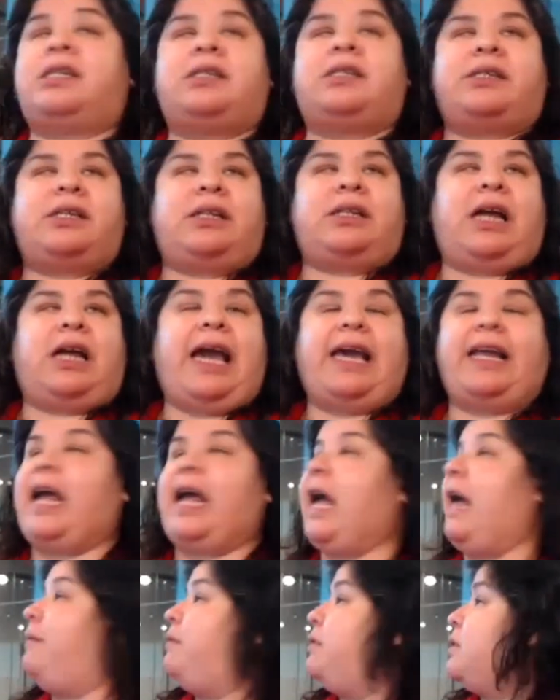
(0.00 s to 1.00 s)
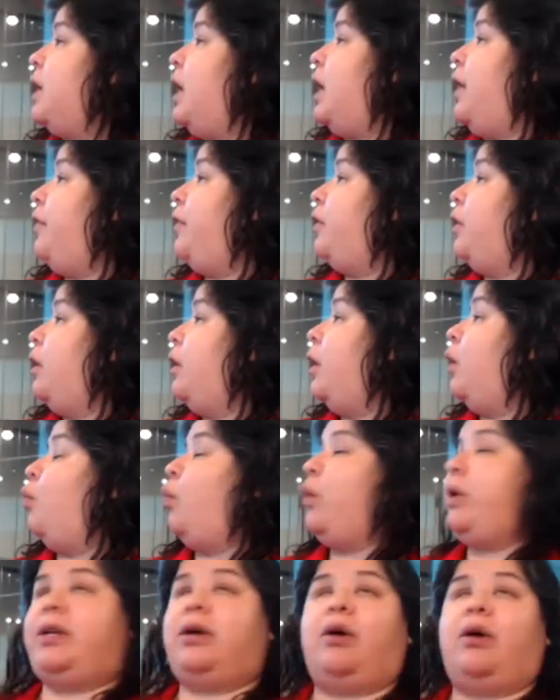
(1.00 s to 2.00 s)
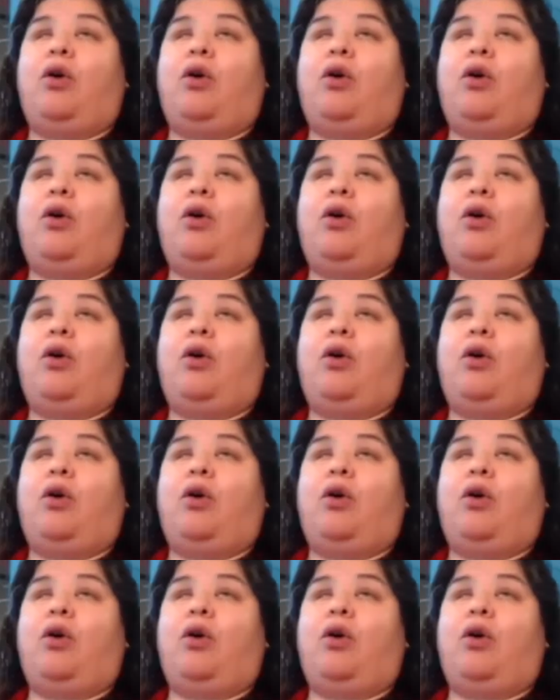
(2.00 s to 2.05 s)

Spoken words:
tonight, I have this other window